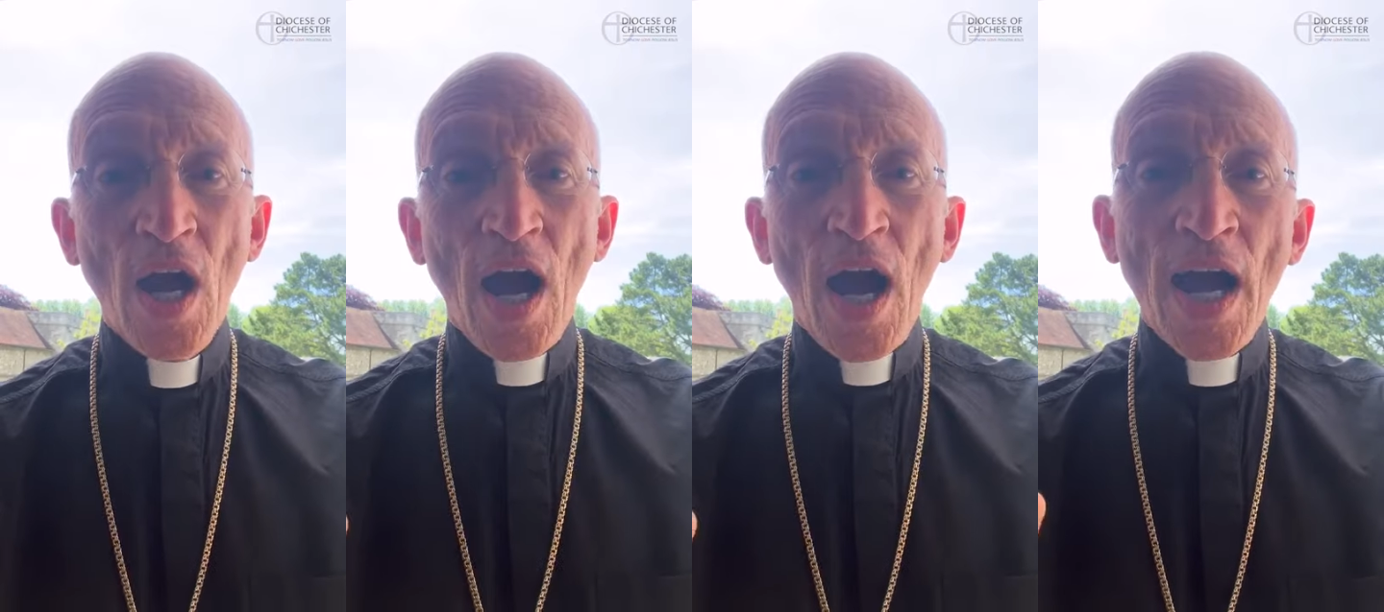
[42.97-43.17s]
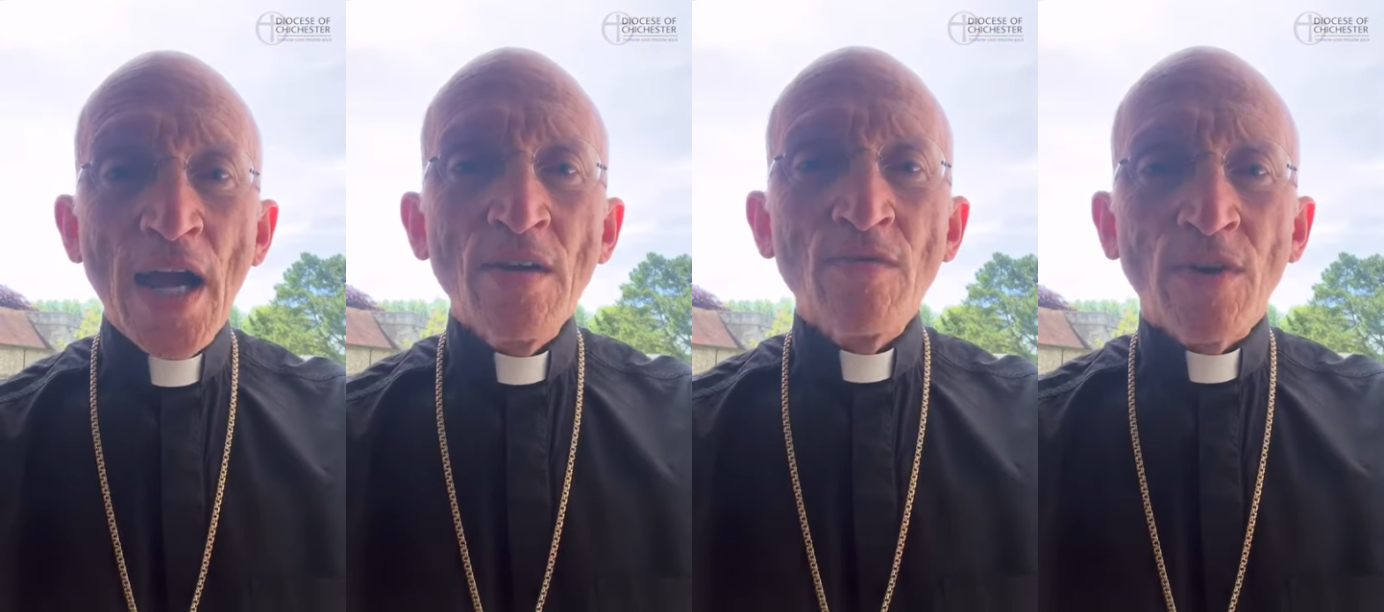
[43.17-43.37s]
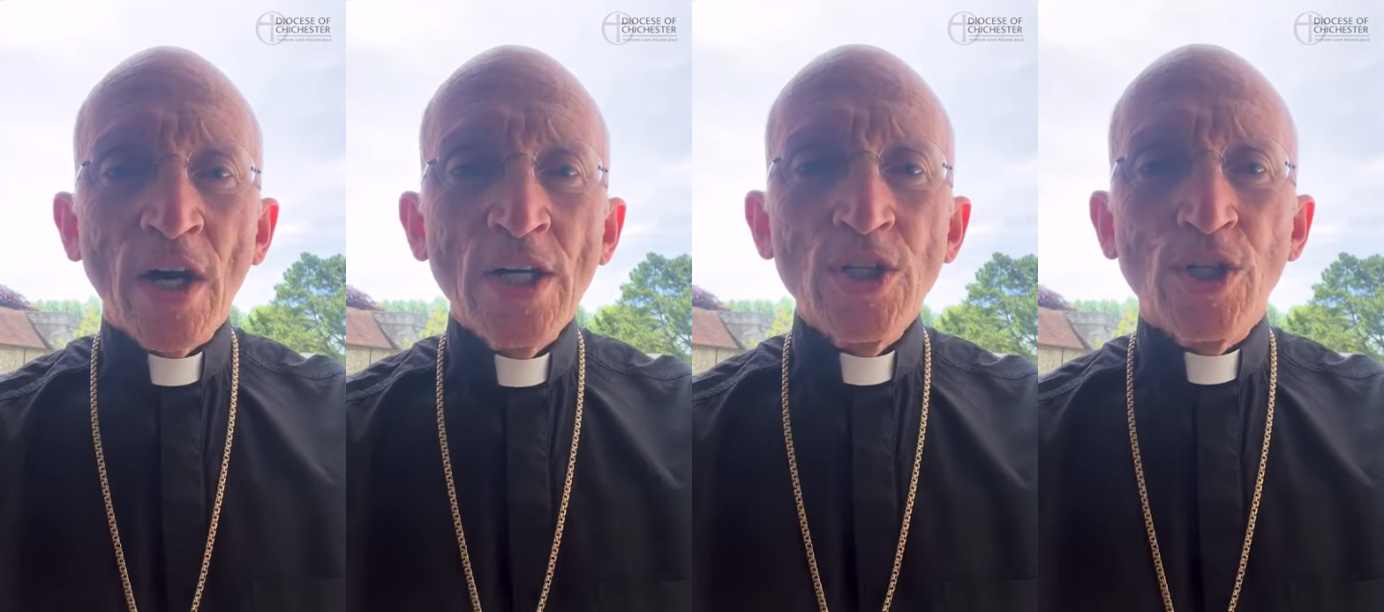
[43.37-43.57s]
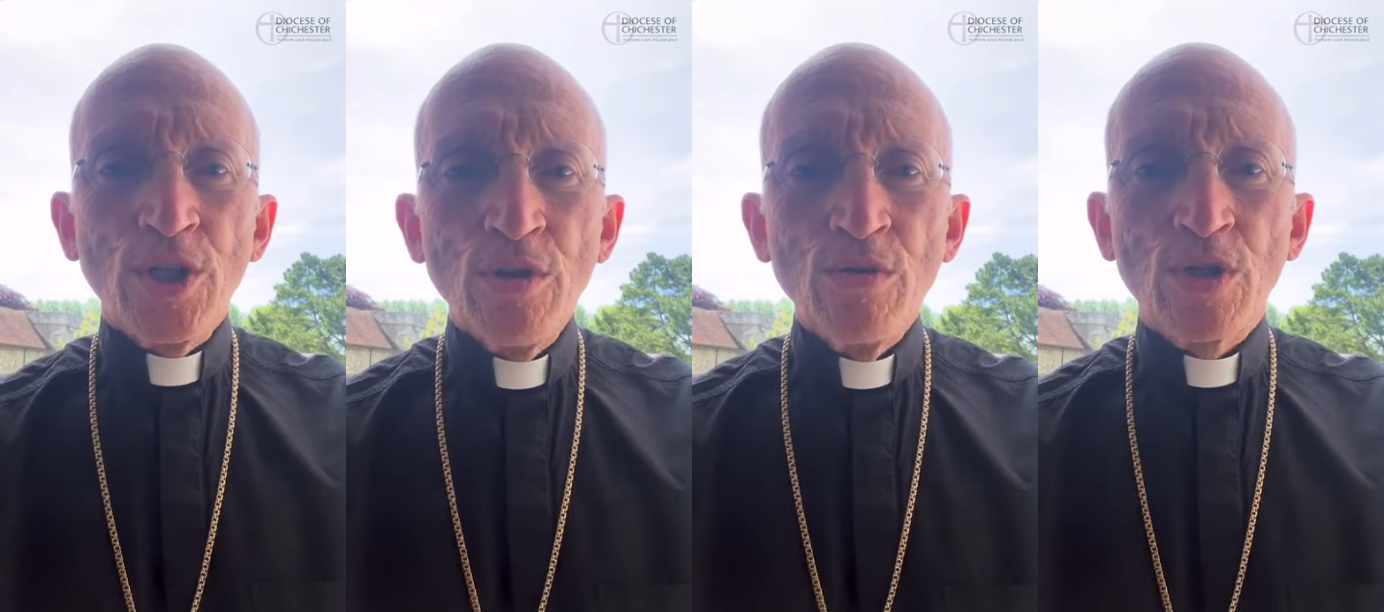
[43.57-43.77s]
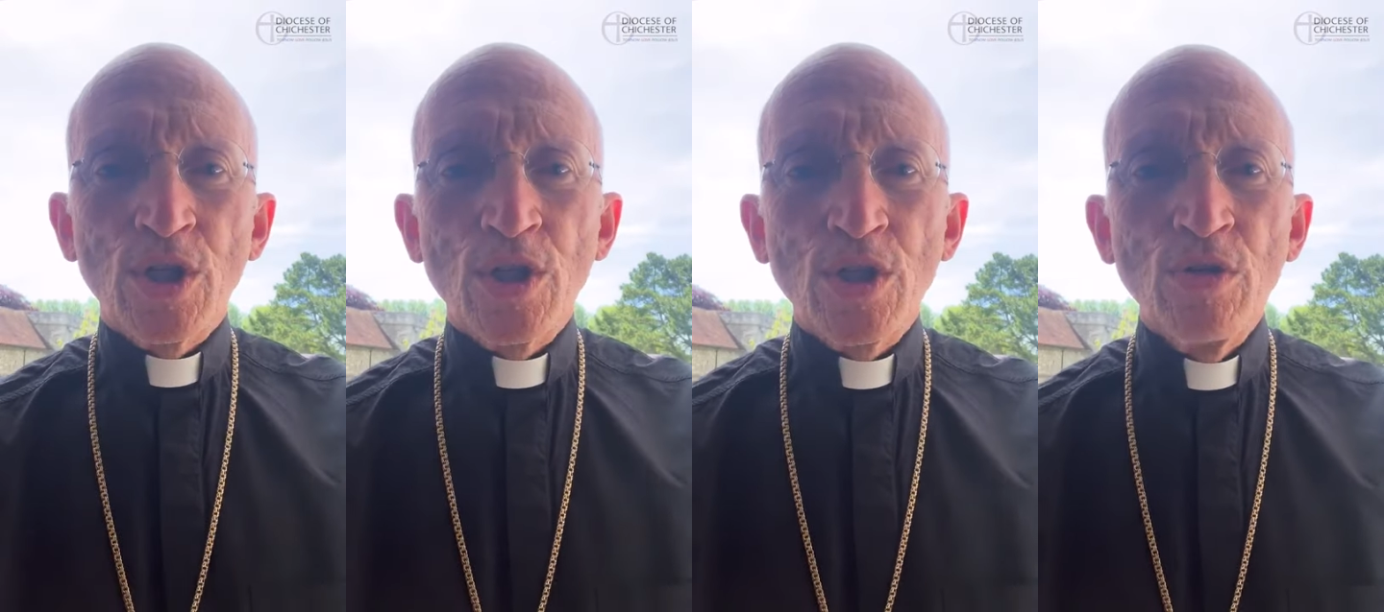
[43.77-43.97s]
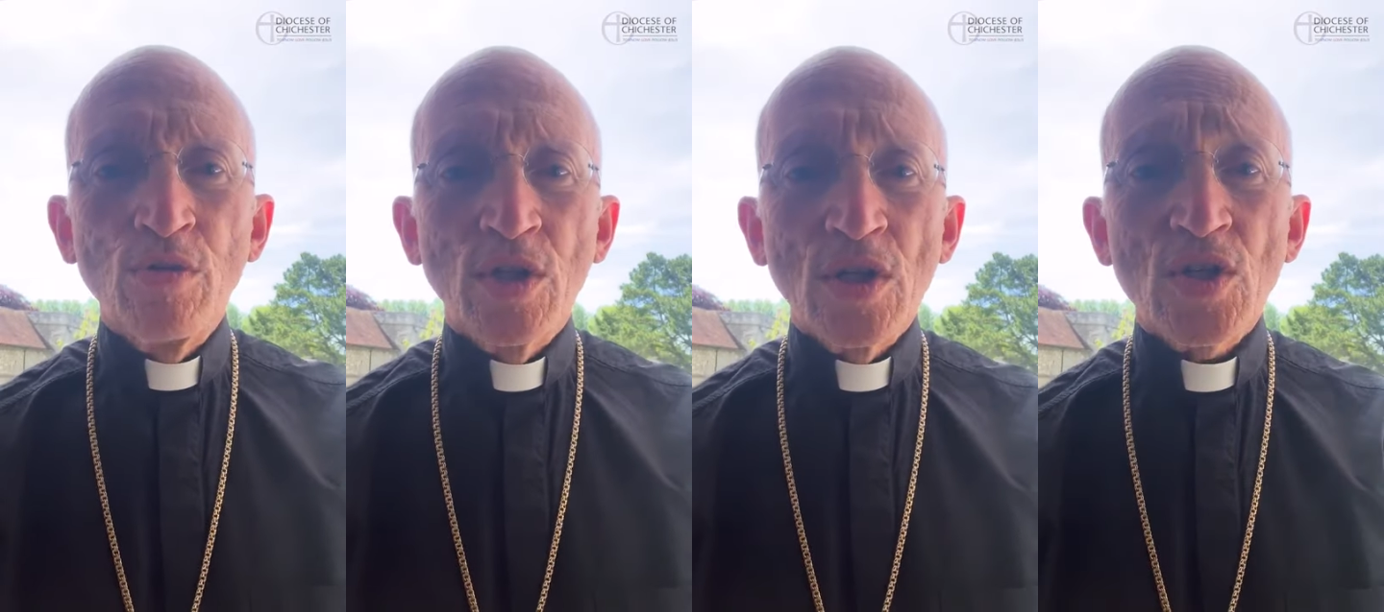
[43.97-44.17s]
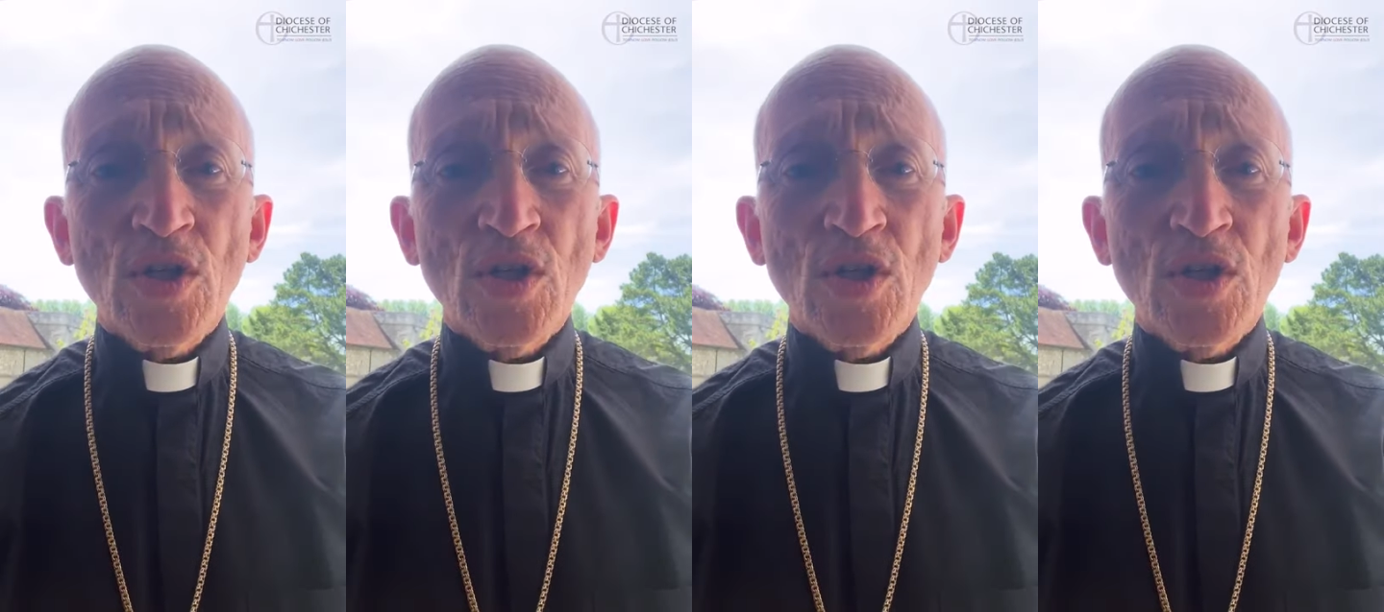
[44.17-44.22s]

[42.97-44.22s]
I invite you to do the